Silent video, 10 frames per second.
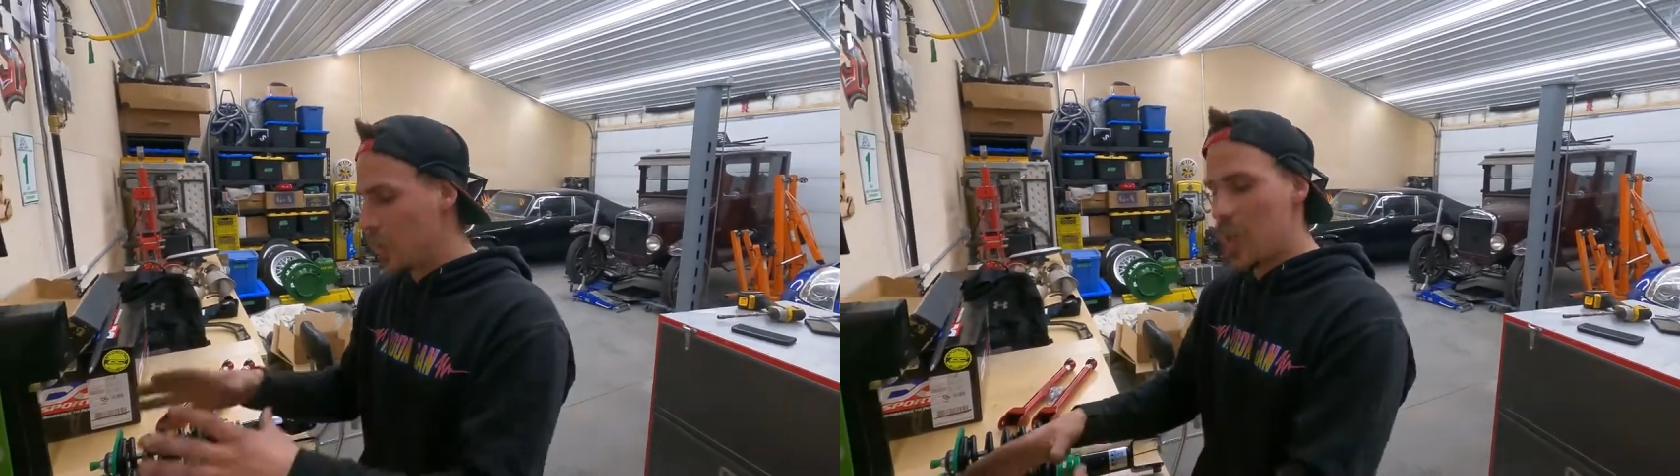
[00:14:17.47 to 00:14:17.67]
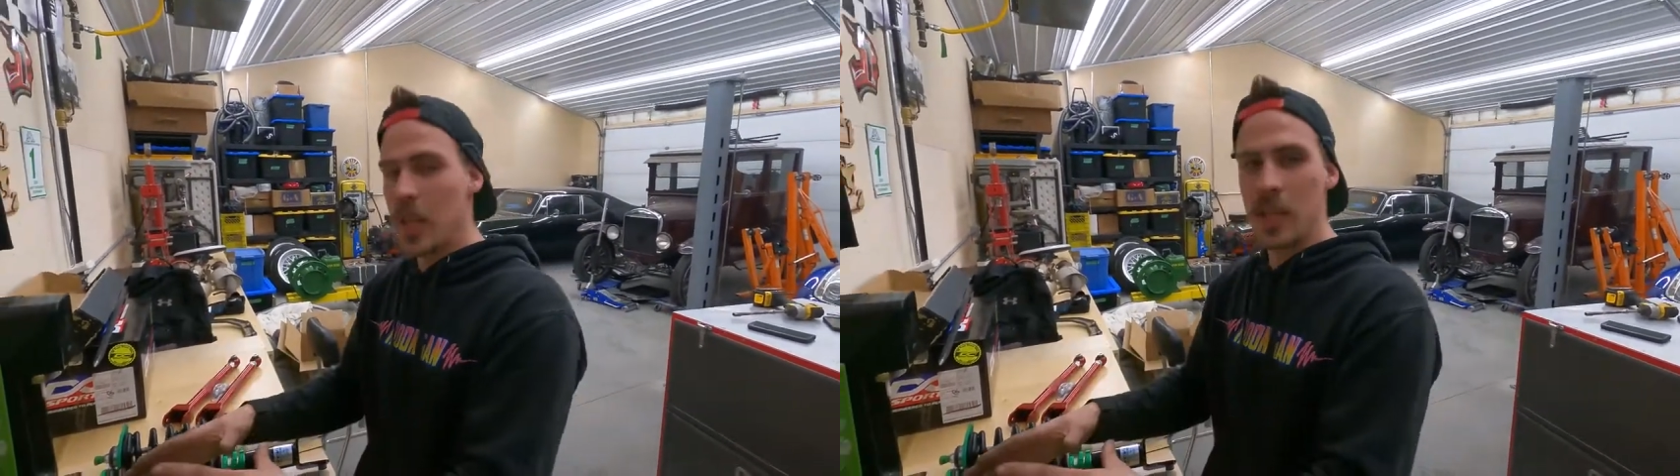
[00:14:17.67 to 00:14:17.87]

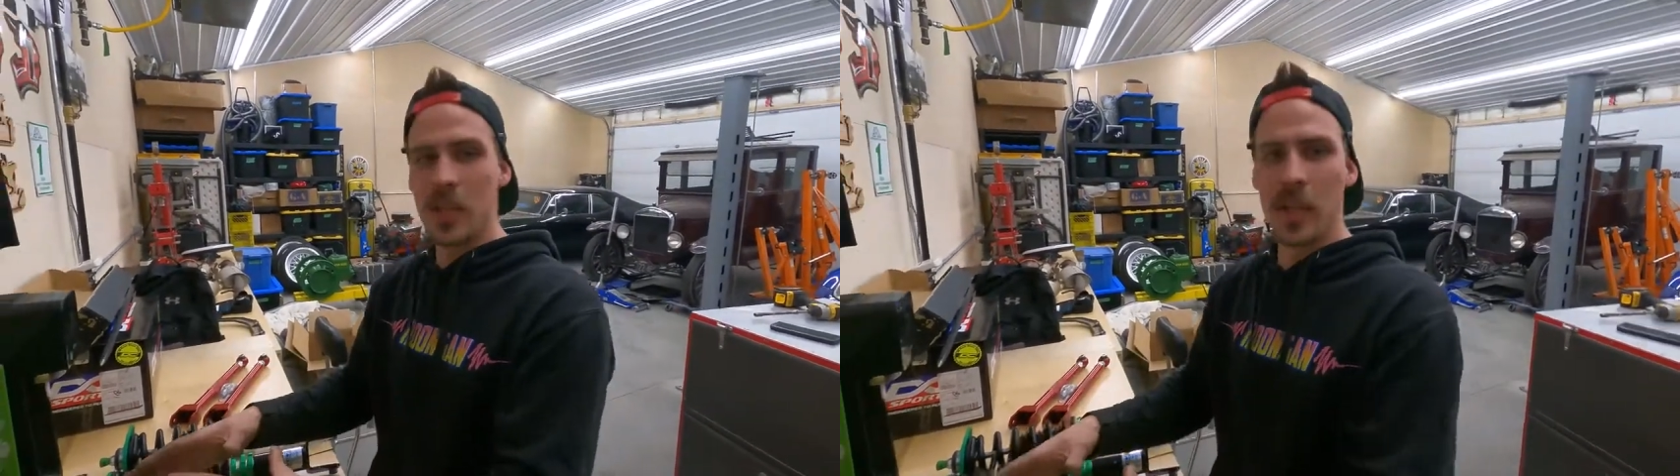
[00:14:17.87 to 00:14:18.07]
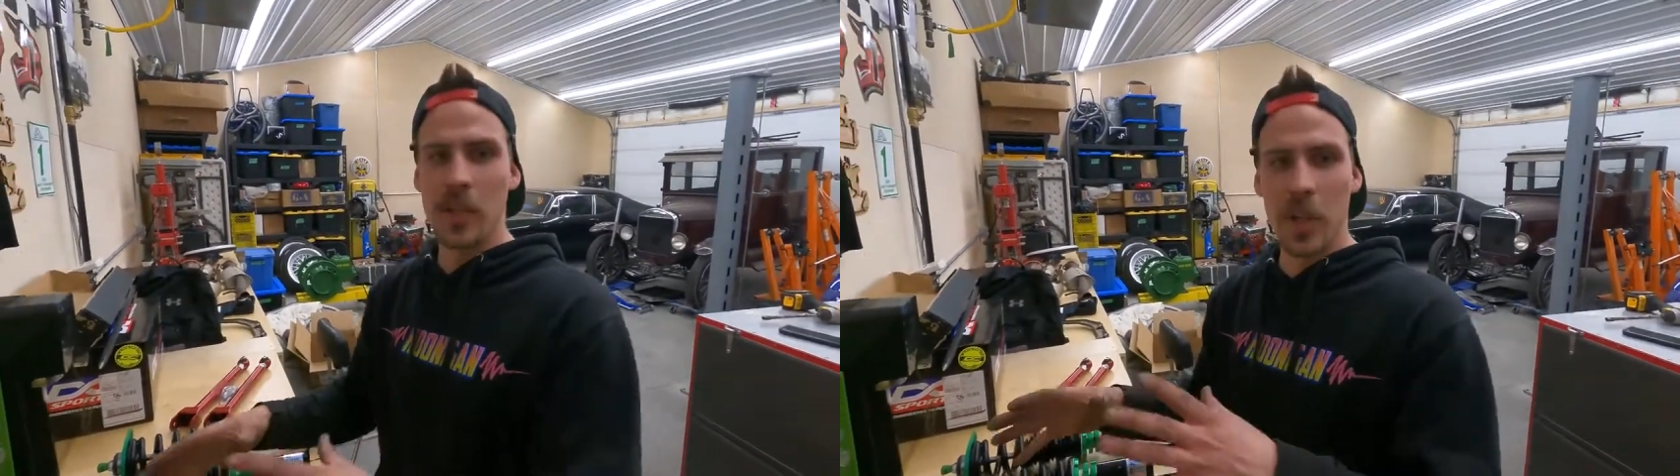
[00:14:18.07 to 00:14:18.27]

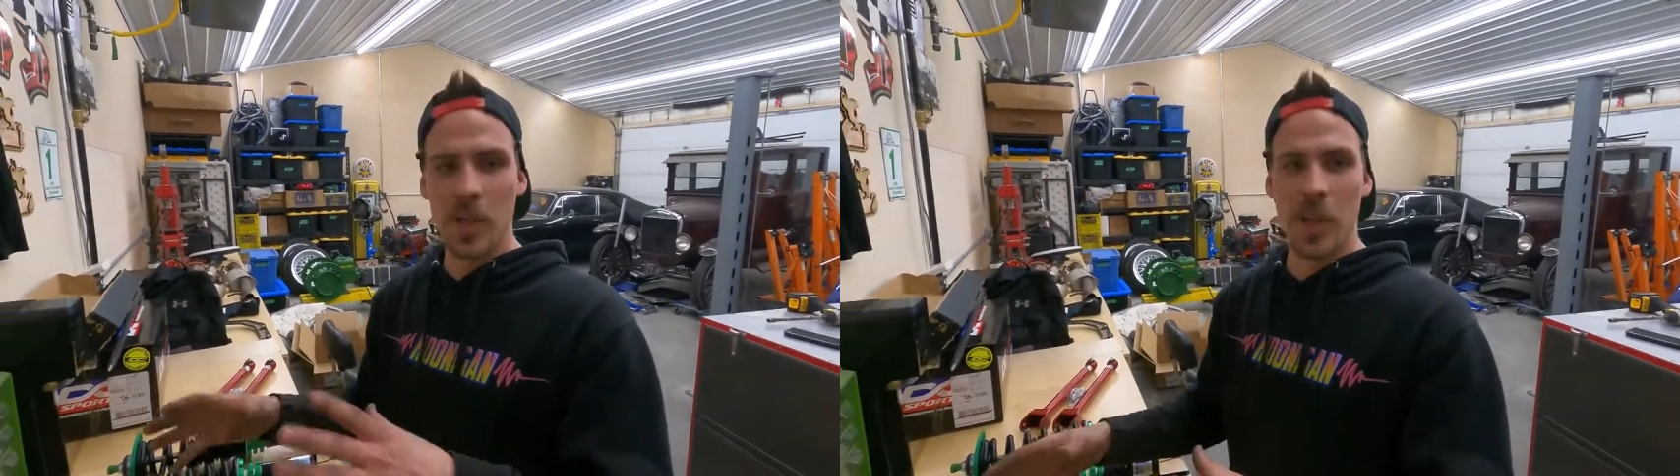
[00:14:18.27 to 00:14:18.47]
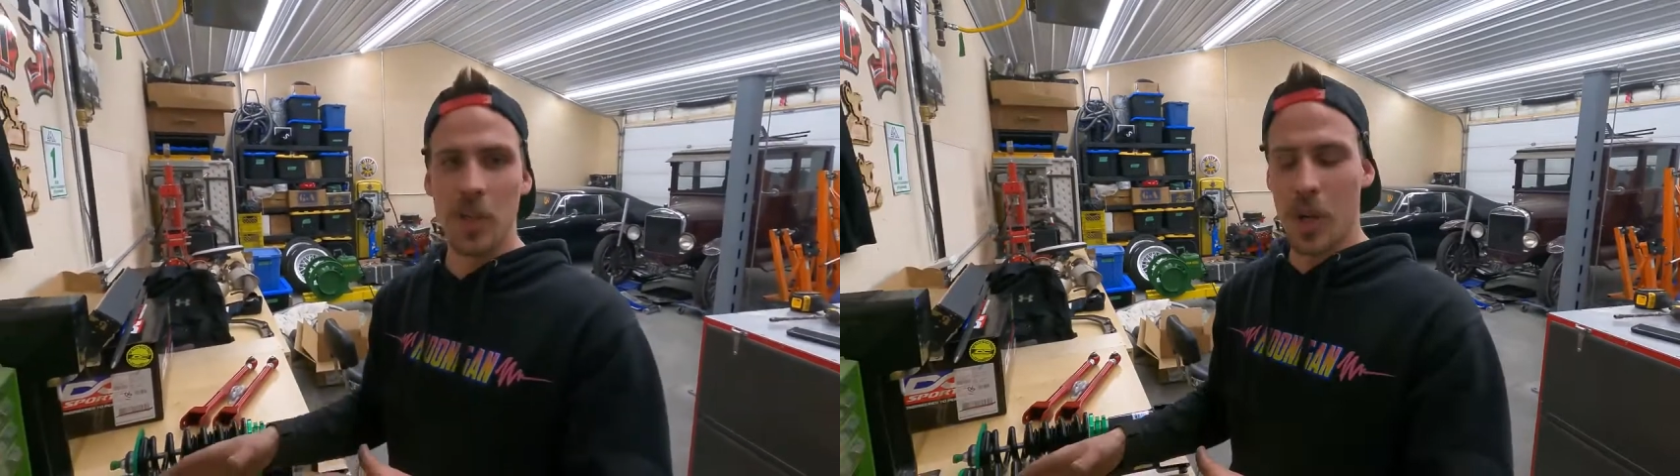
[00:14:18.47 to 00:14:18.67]
these as much
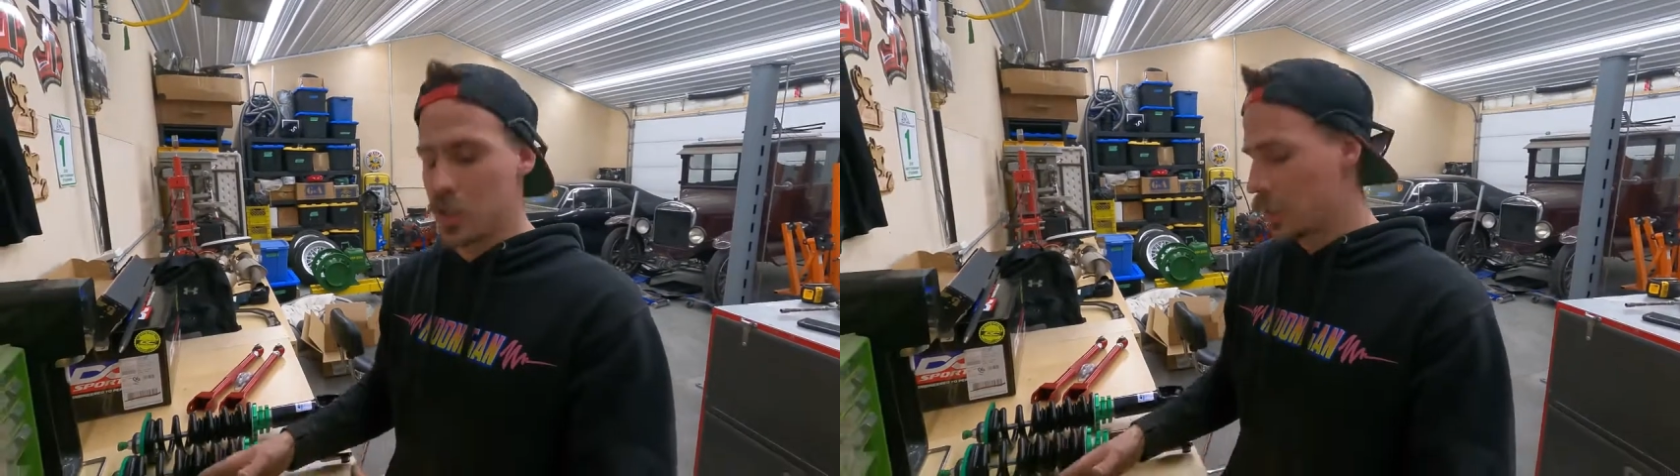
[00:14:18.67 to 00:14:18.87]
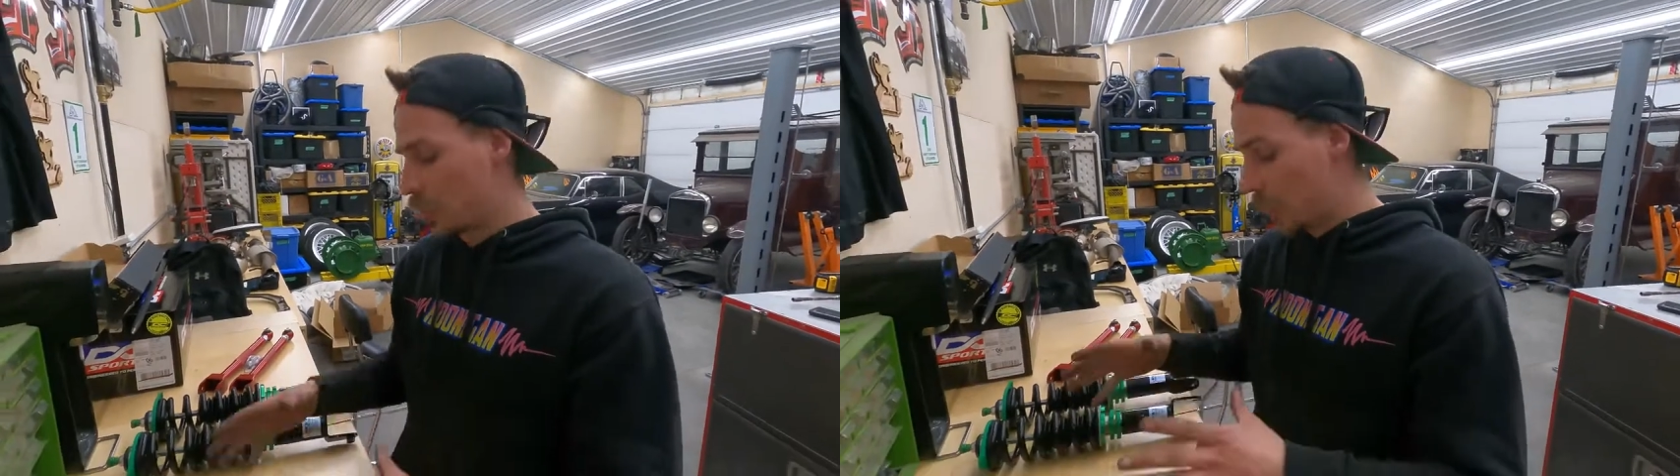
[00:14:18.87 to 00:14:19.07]
as I
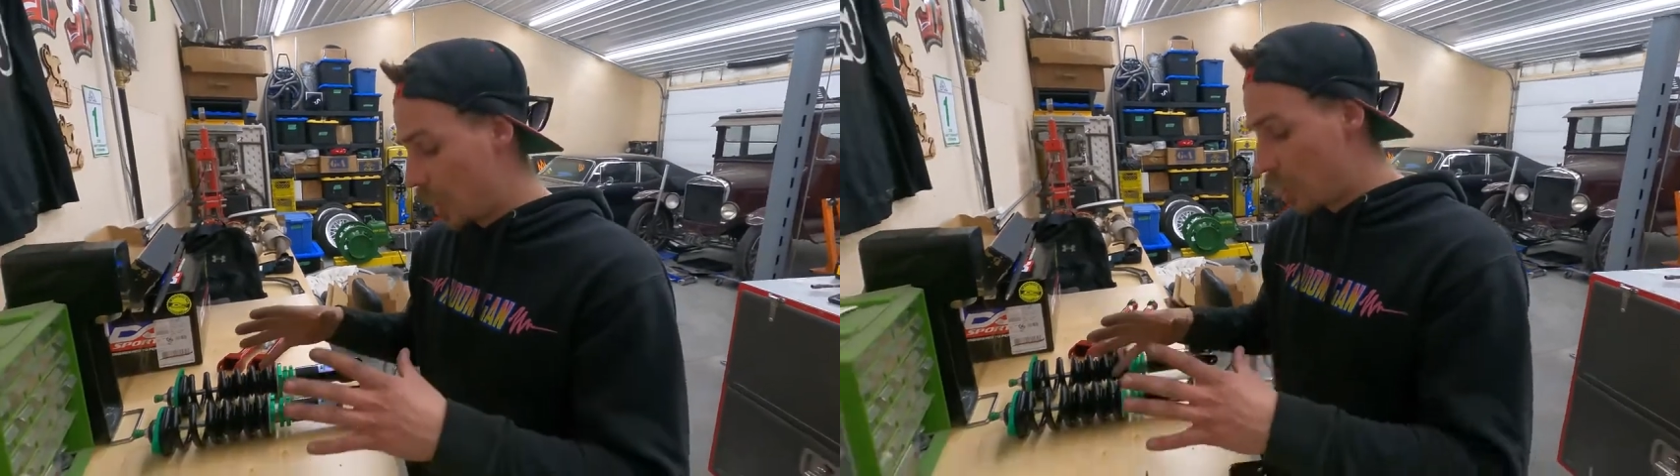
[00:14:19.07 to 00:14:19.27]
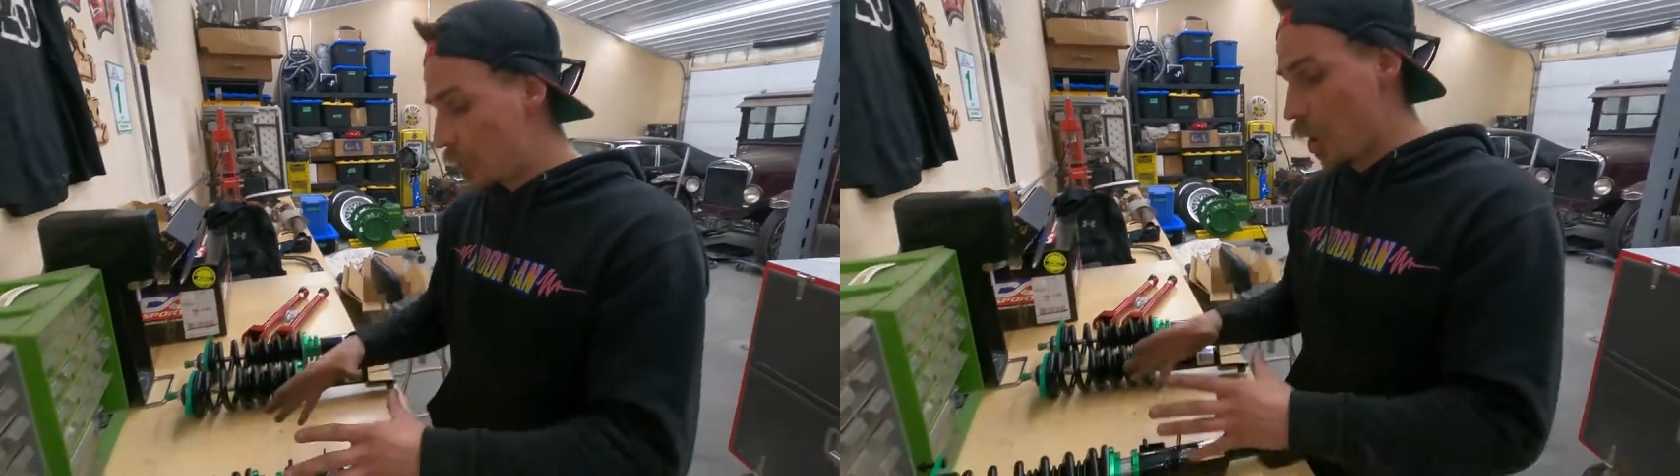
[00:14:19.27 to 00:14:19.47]
trust those, but
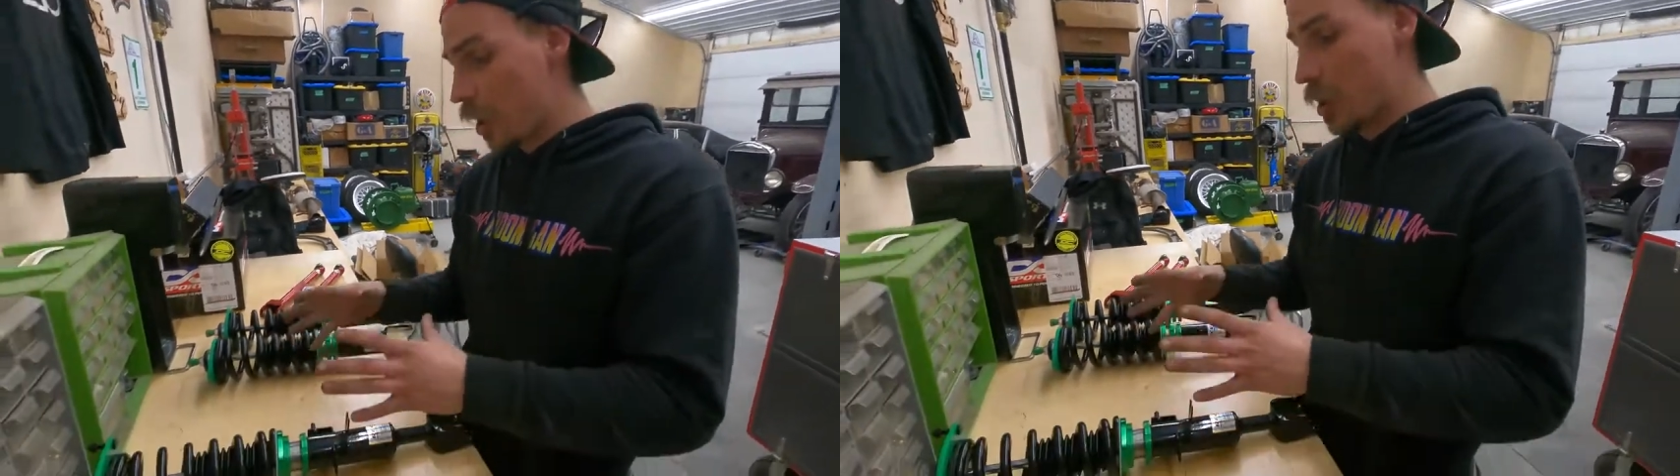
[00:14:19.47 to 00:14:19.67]
I know they're not